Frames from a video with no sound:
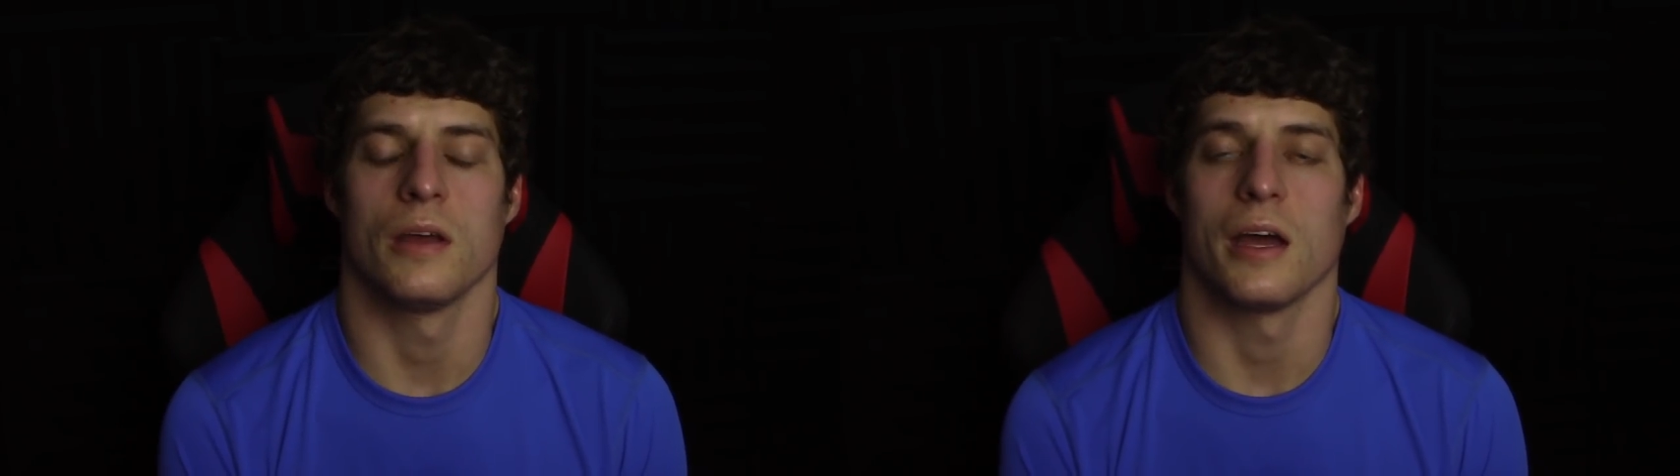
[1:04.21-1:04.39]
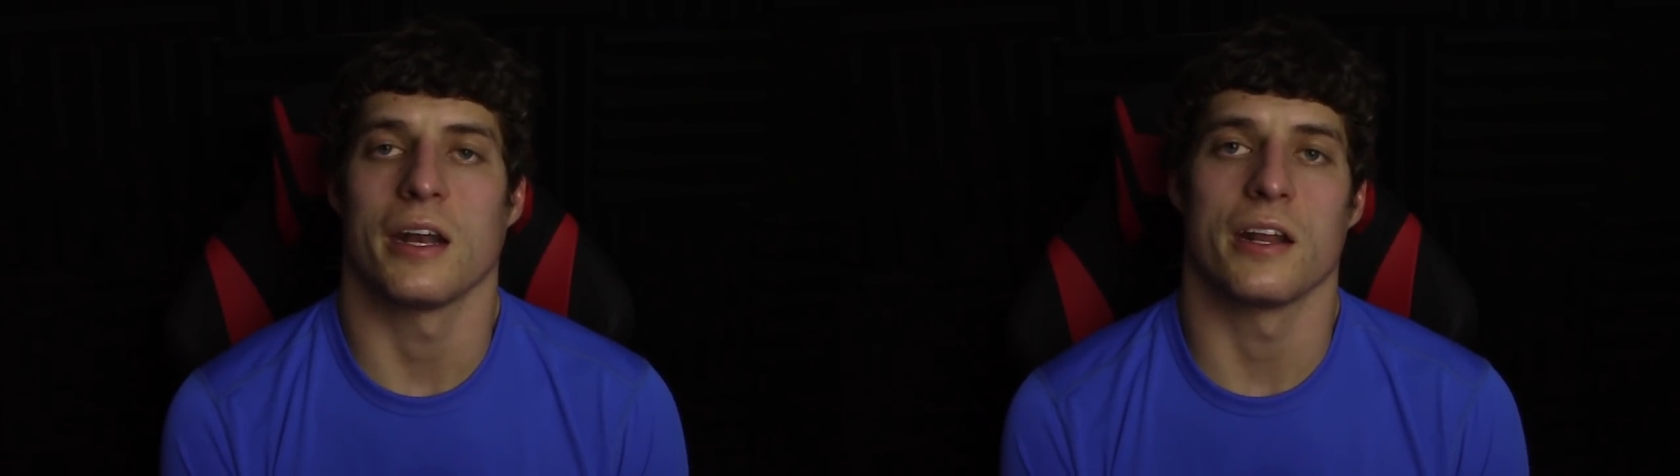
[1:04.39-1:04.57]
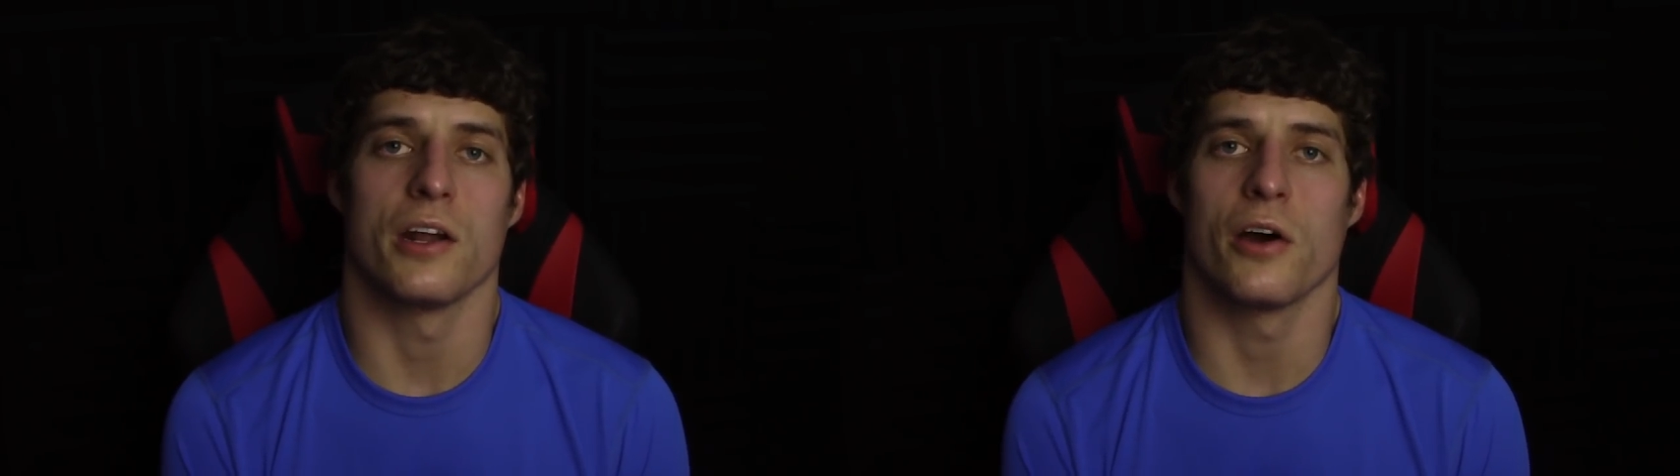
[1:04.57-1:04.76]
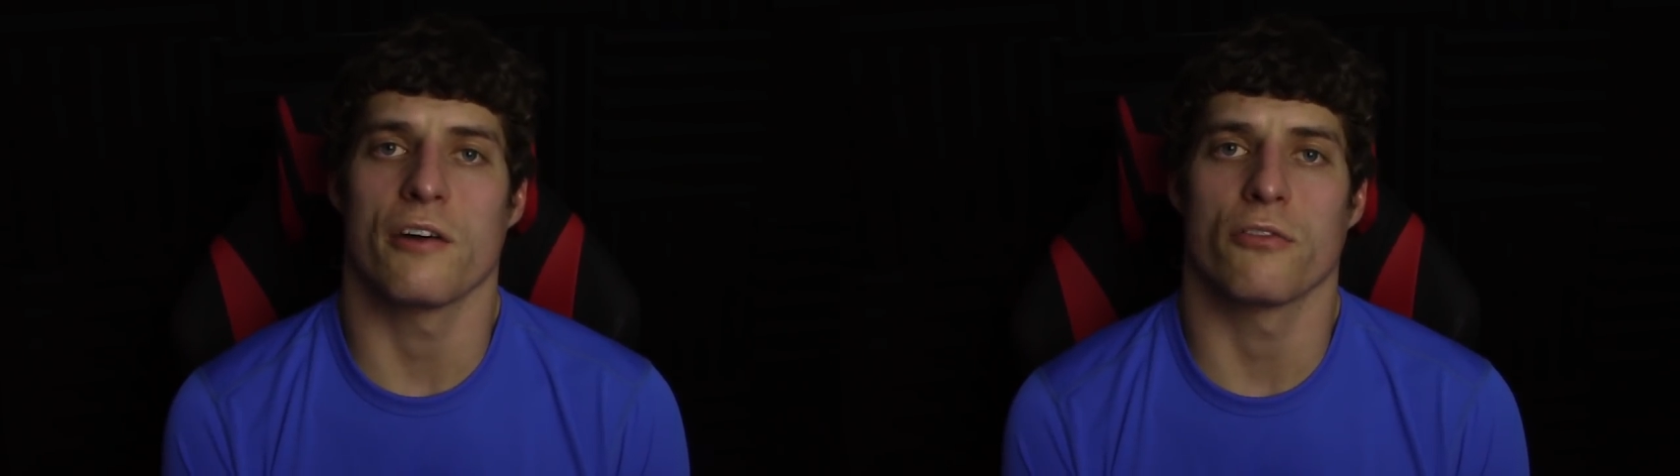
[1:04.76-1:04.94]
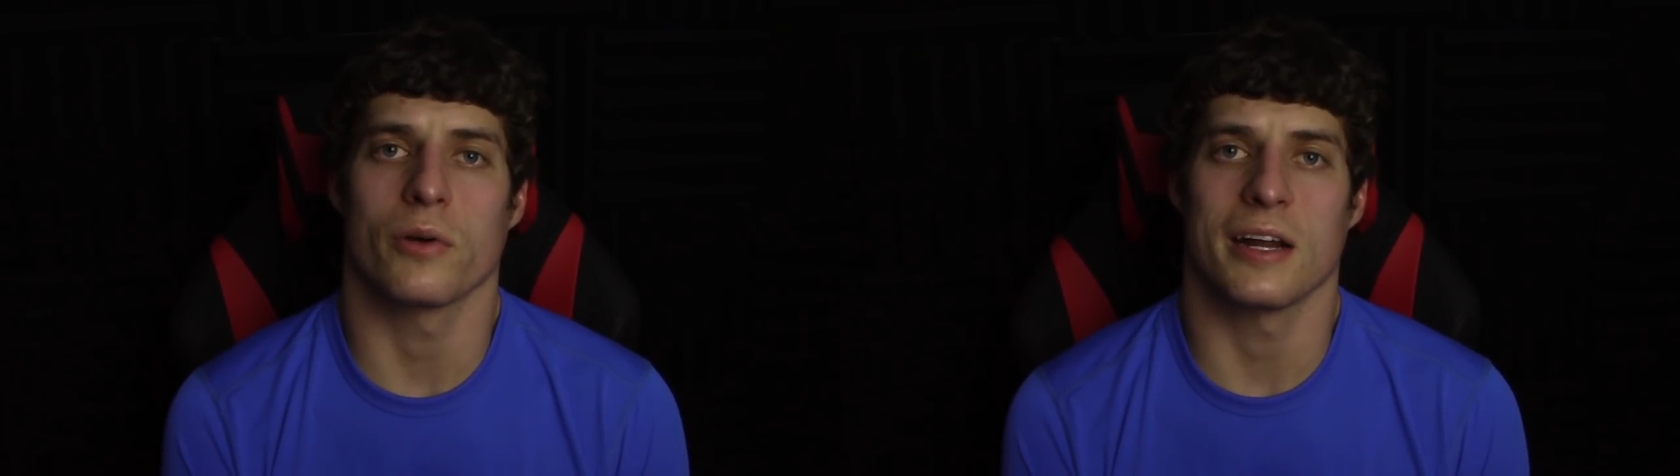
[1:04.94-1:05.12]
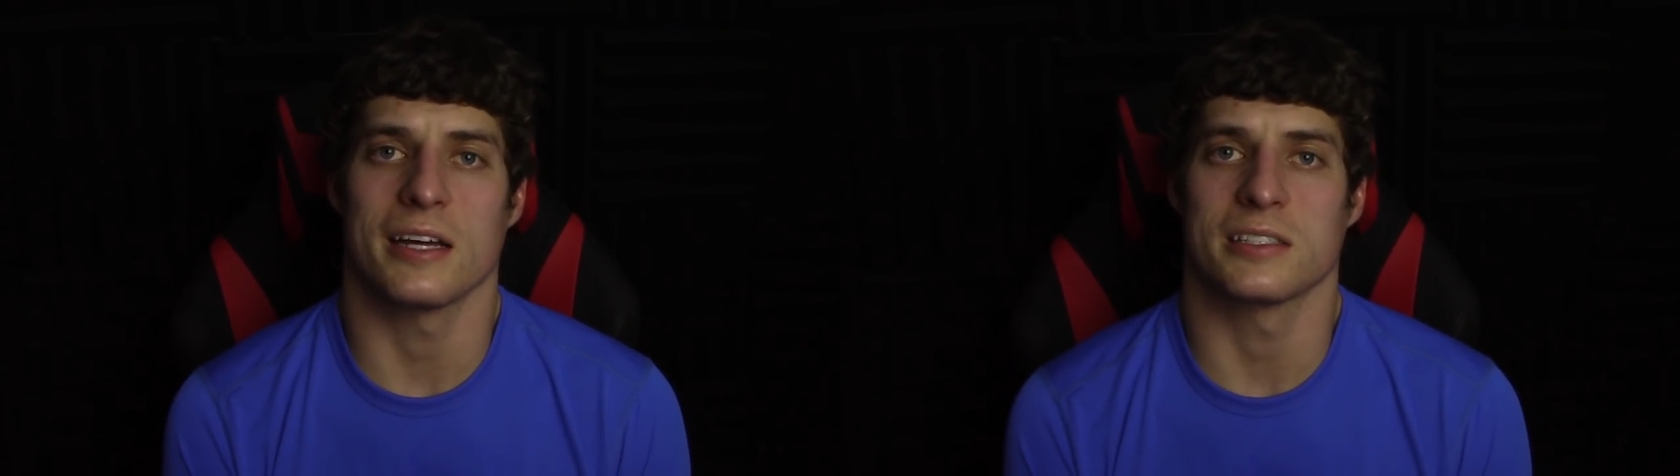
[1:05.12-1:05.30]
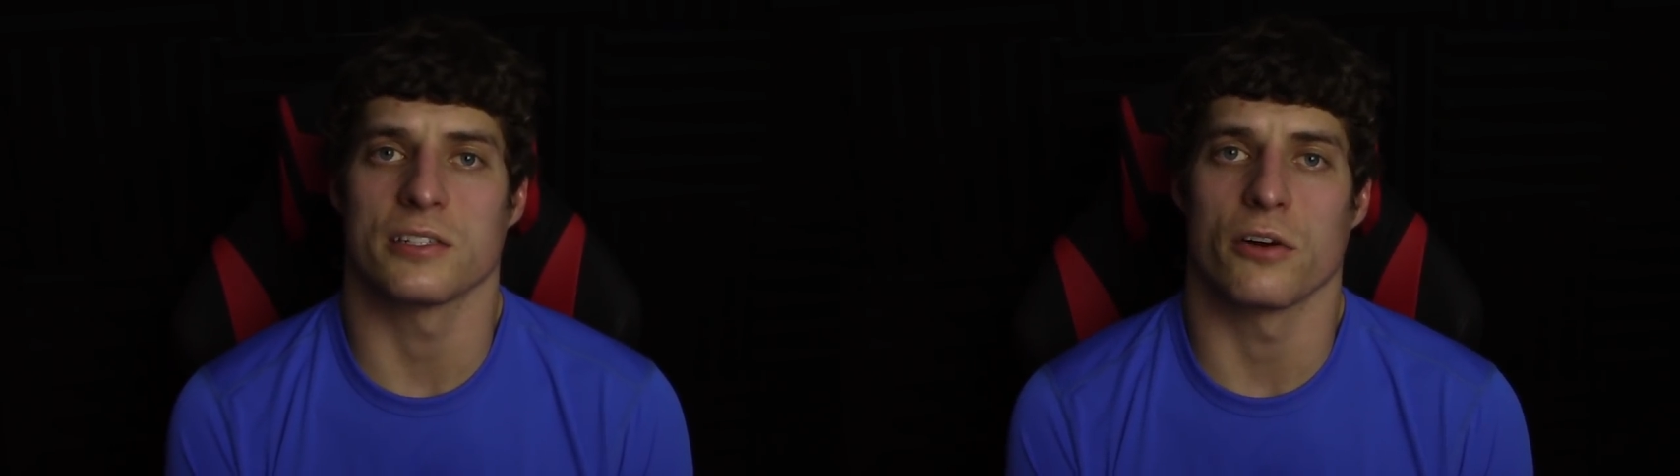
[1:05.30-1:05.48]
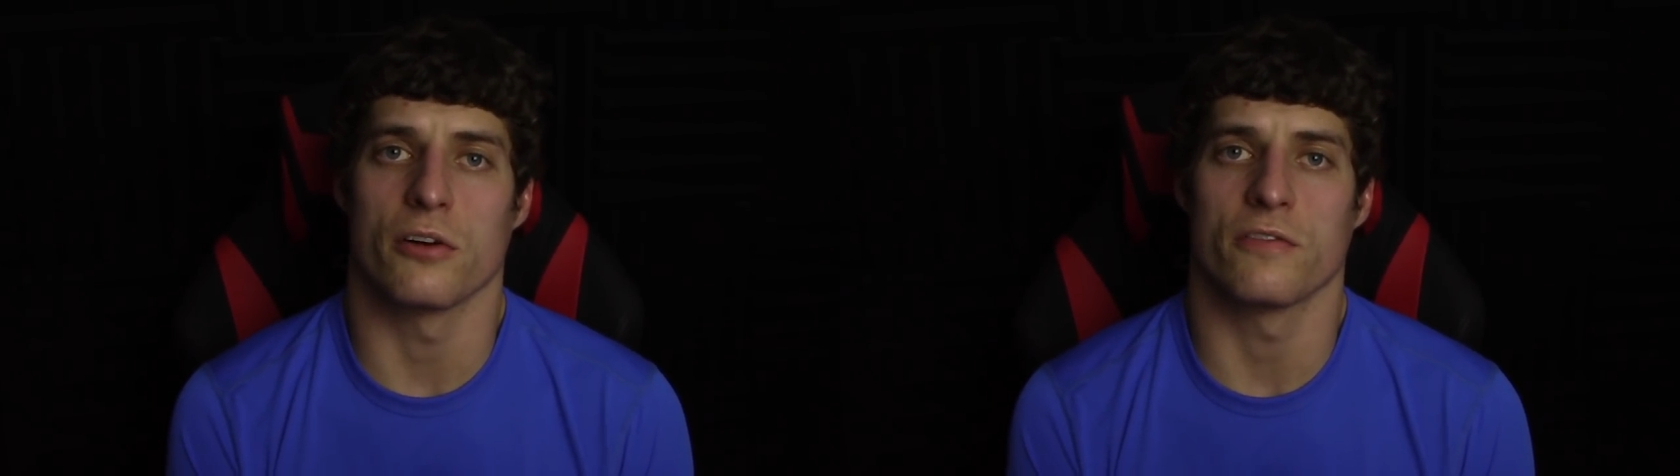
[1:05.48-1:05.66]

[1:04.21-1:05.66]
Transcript: And I know everyone has their own